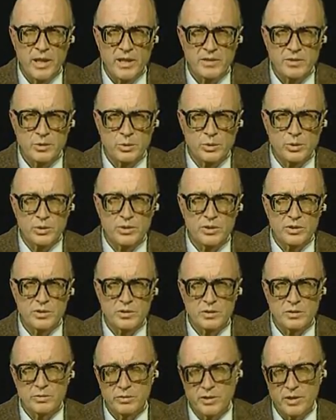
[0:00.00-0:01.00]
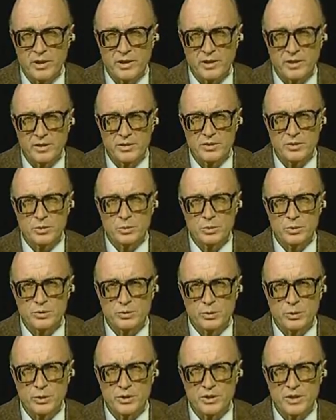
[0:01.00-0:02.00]
He has a hoarseness and a fogginess to
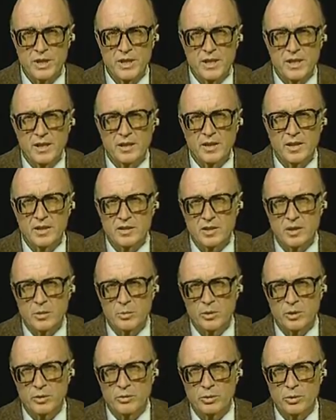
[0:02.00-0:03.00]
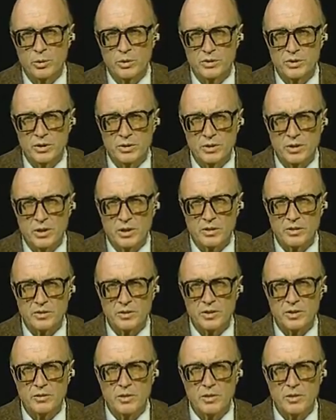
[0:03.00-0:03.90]
his voice, and that's coming through as he talks.